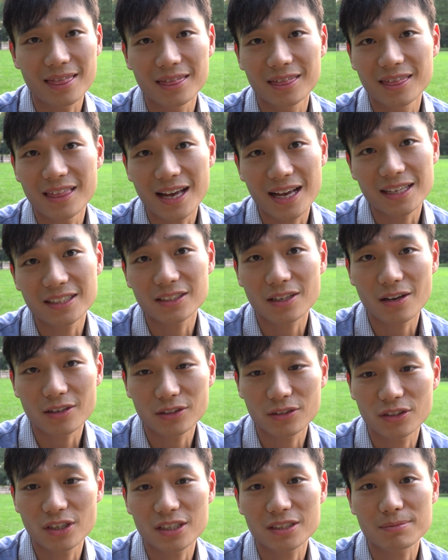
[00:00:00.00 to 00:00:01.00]
That's
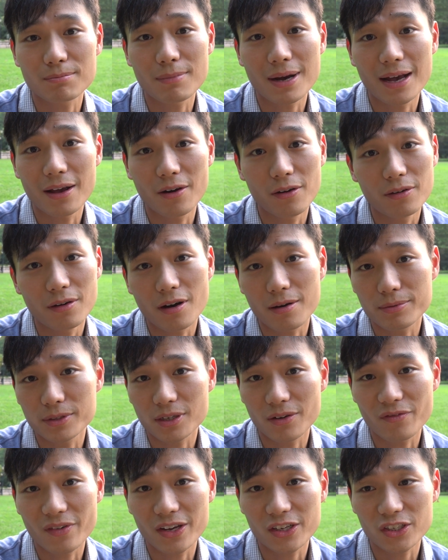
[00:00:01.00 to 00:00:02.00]
also just my own
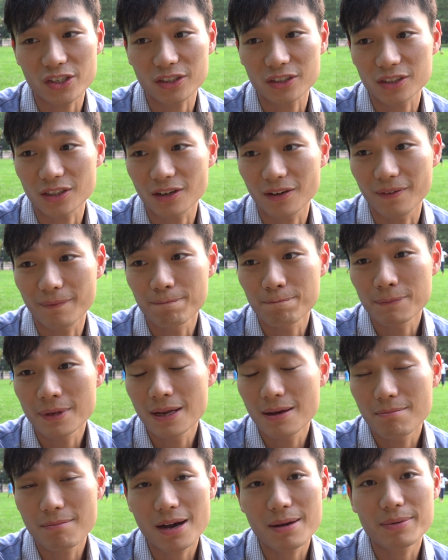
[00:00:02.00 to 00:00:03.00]
observation, so
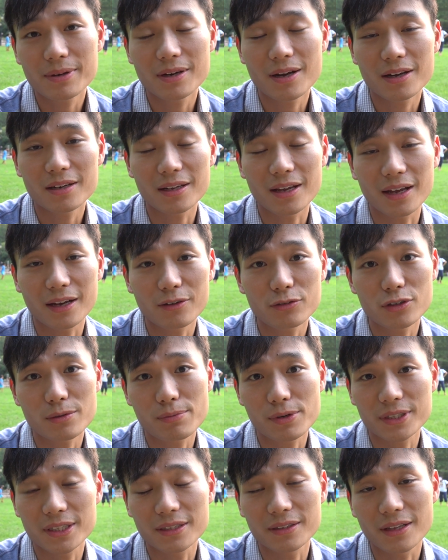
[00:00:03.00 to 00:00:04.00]
might be not
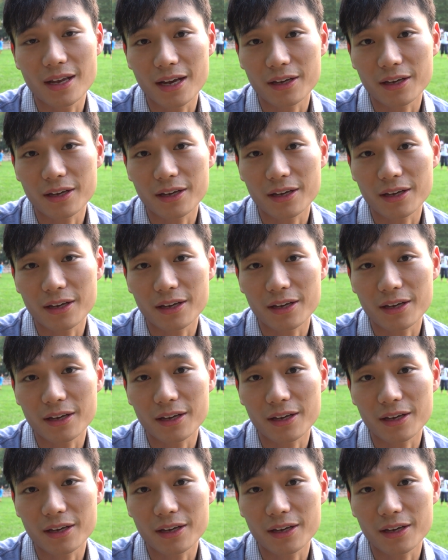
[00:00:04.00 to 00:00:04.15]
100%